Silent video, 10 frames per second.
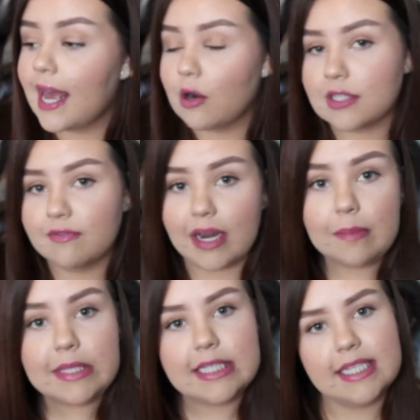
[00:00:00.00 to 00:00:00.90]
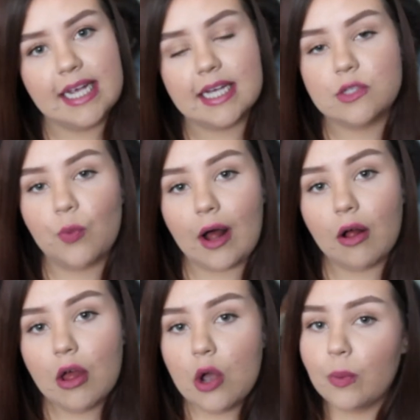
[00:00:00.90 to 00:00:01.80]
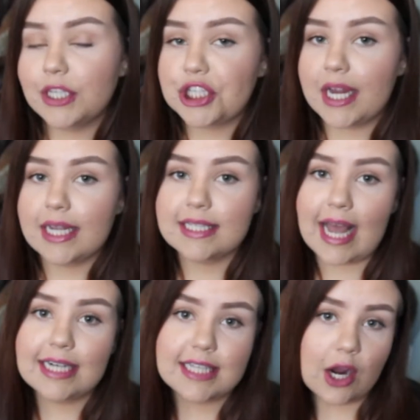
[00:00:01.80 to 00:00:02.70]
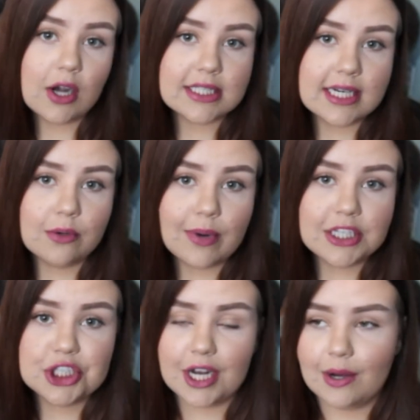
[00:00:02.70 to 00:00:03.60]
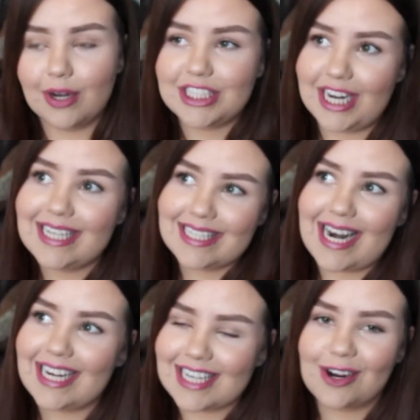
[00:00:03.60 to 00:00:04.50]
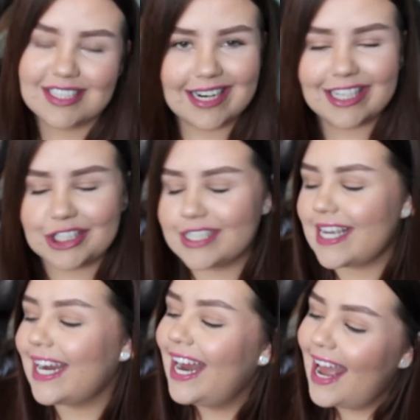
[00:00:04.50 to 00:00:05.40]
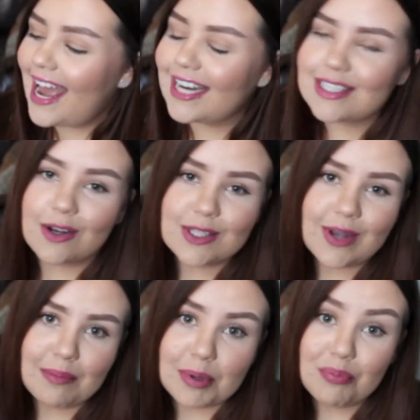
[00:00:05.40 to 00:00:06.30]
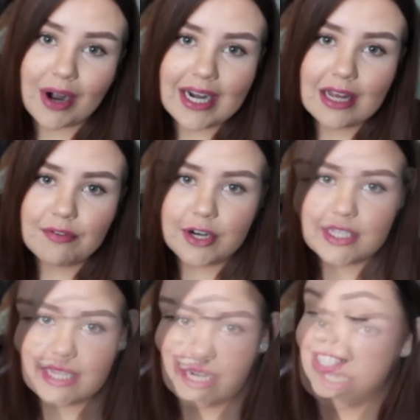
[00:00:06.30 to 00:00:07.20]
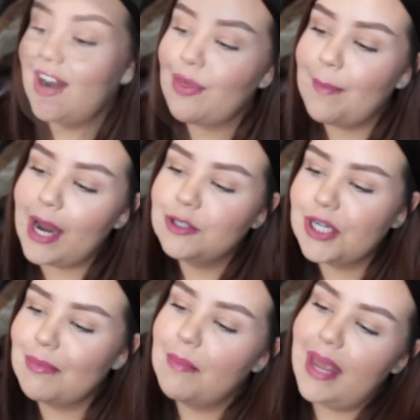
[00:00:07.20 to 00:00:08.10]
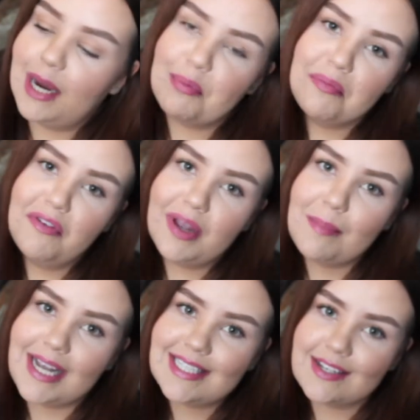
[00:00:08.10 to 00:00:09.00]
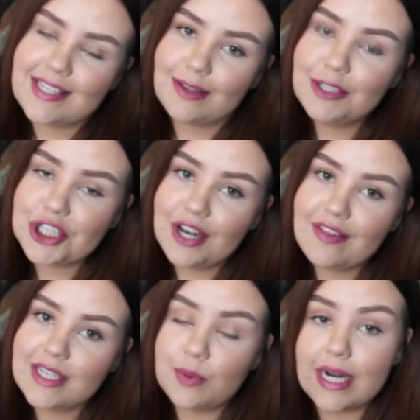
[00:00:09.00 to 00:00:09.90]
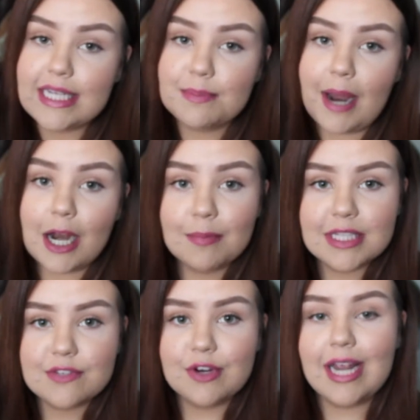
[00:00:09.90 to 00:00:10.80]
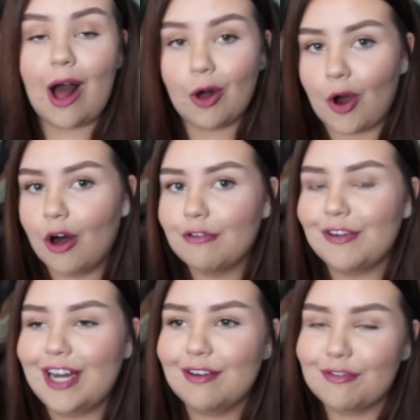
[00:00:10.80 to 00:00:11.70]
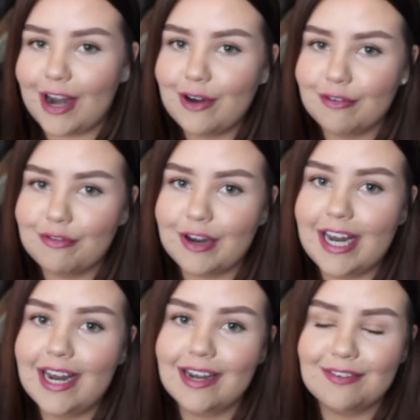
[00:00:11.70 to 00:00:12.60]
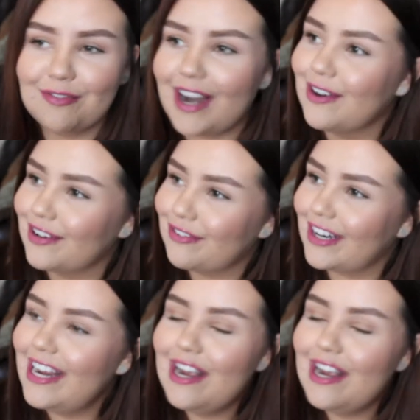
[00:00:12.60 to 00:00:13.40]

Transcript: and also vitamin C as well, which is antioxidant rich, which is an antioxidant, I should say, and it also can be brightening for your skin So now well. the Bioderma Makeup Removing Micelle Solution, this one is parabens-free, alcohol-free, fragrance-free, fragrance-free,